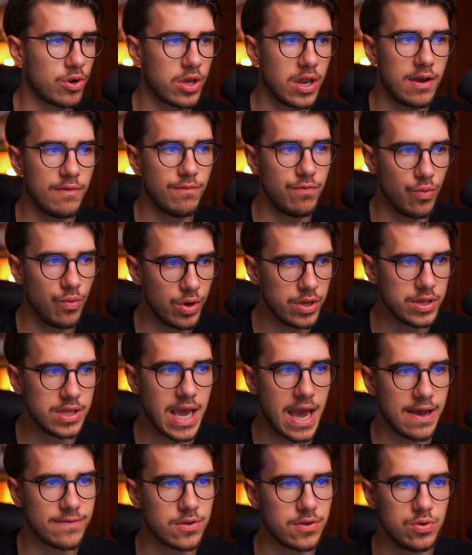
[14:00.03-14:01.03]
we're going to avoid
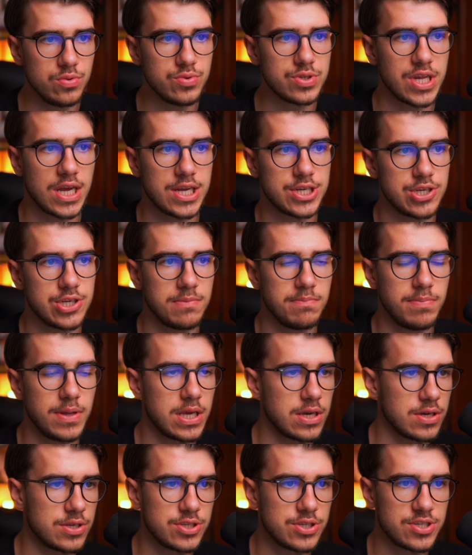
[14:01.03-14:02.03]
the afternoon session
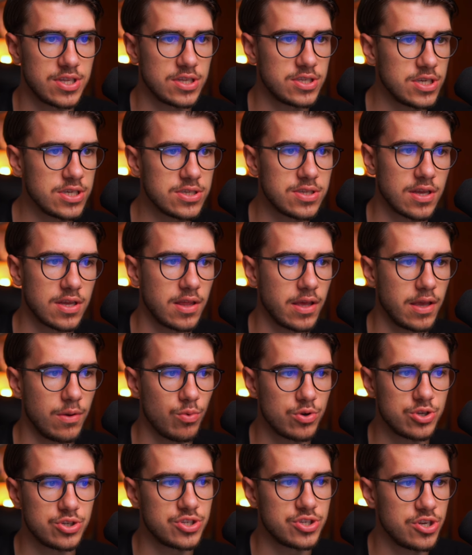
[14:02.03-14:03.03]
because statistically
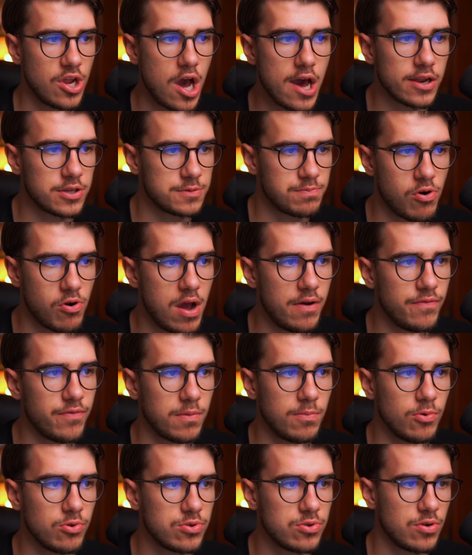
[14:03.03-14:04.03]
we're just not as
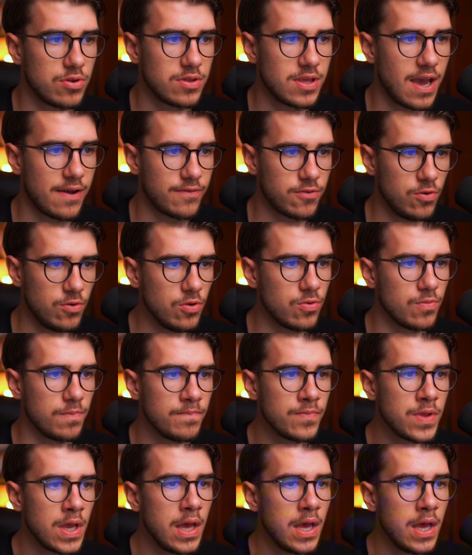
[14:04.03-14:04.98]
profitable during the afternoon.